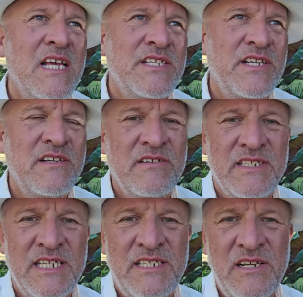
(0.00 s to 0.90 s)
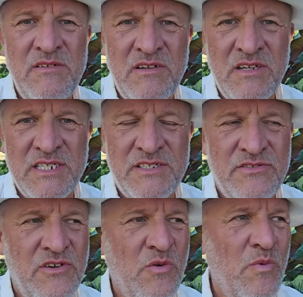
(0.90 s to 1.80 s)
so they don't like
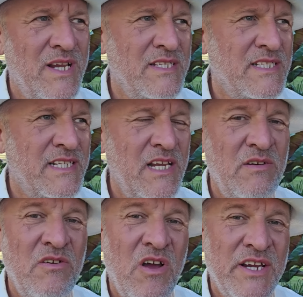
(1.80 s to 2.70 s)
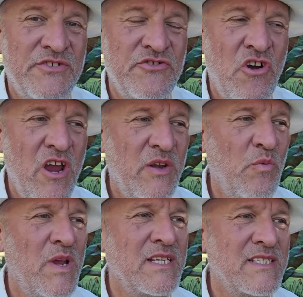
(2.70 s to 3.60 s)
strong winds, they don't like drying
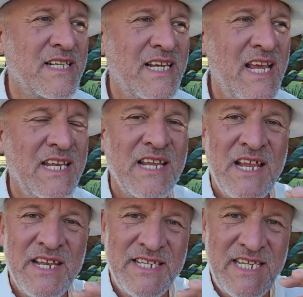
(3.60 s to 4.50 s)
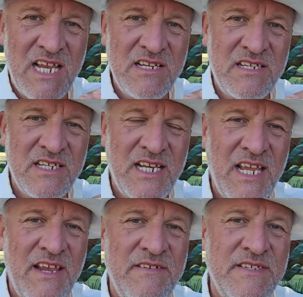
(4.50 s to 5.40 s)
winds. Again, delicate
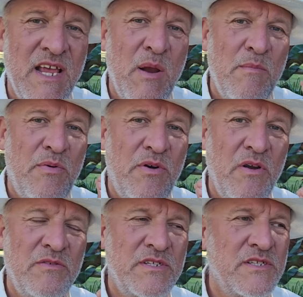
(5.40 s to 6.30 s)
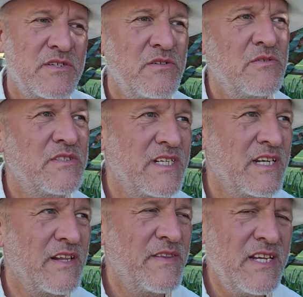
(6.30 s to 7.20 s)
leaves prone to
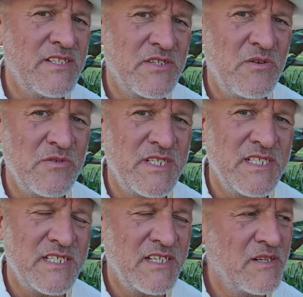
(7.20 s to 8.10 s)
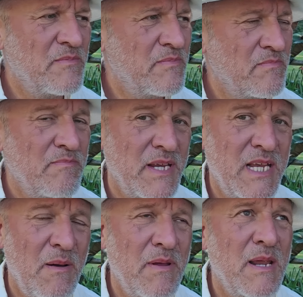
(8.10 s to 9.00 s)
scorching. I think scorching is going to be
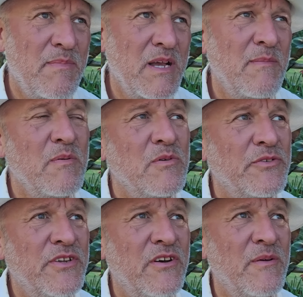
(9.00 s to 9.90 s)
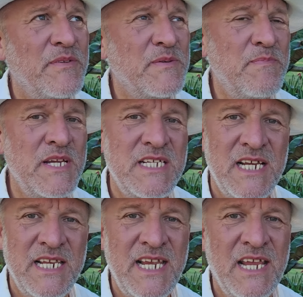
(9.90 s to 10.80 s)
coming up a couple more times, especially
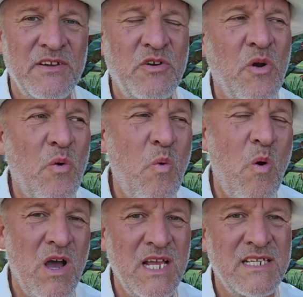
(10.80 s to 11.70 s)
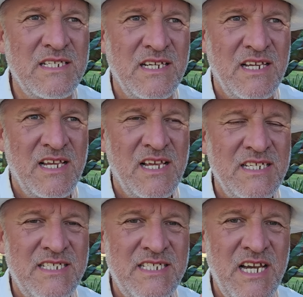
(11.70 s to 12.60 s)
at the end. I've got quite a
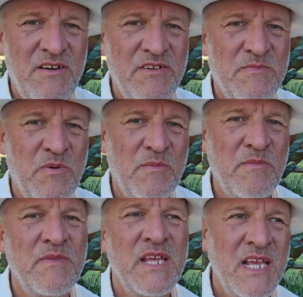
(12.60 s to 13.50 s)
serious problem